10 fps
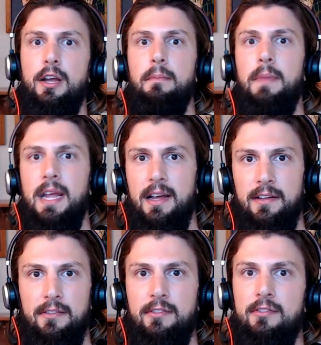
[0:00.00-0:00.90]

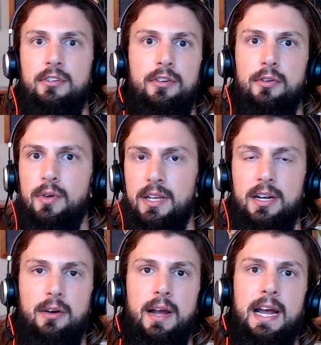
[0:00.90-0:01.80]
commands to
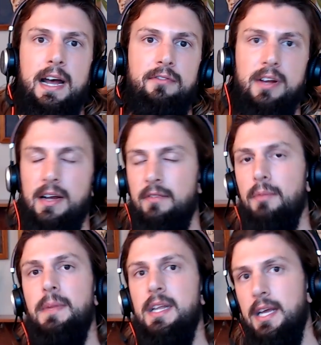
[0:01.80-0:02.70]
have kind of
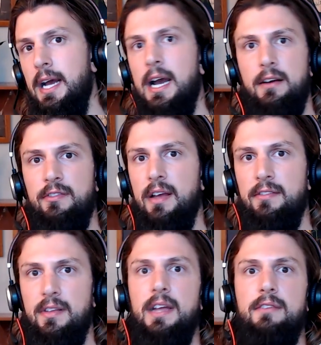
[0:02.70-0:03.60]
immediate access
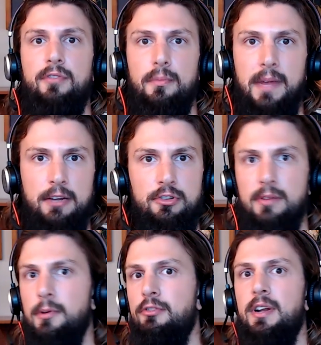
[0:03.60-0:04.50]
to information.
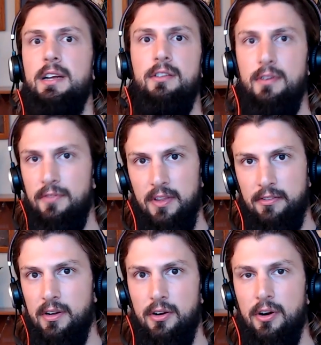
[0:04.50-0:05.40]
What should I do if this
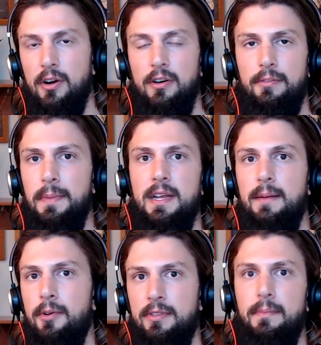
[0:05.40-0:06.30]
occurs? Being
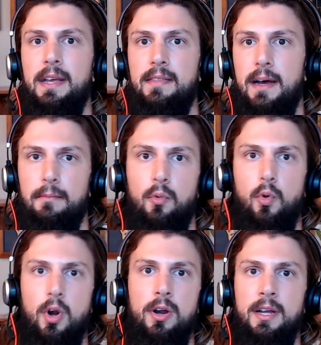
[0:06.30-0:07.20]
able to make that
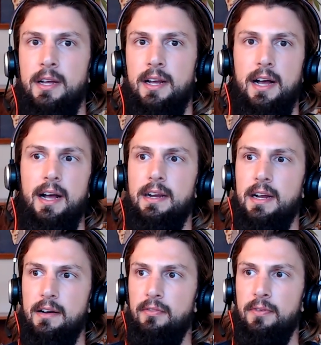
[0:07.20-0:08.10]
more
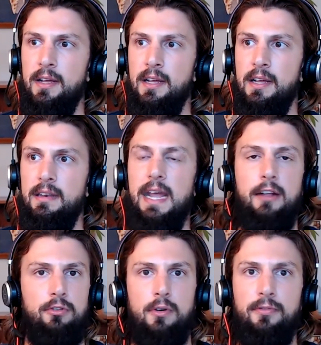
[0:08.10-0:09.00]
kind of
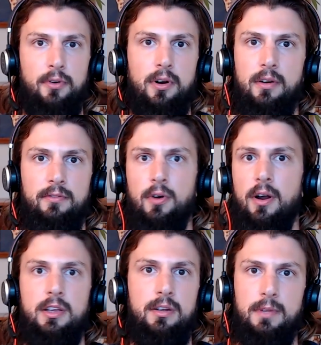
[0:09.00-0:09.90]
natural for a
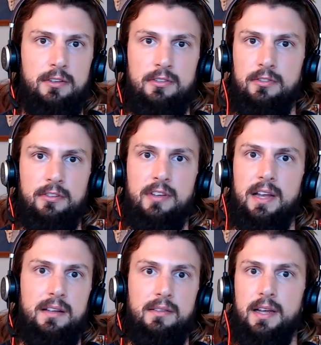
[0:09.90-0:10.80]
human to just
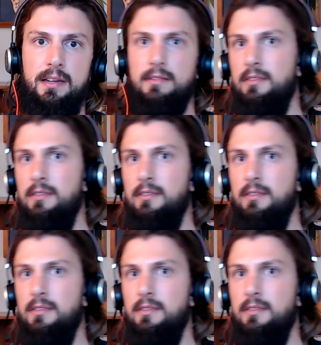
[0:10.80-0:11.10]
say like,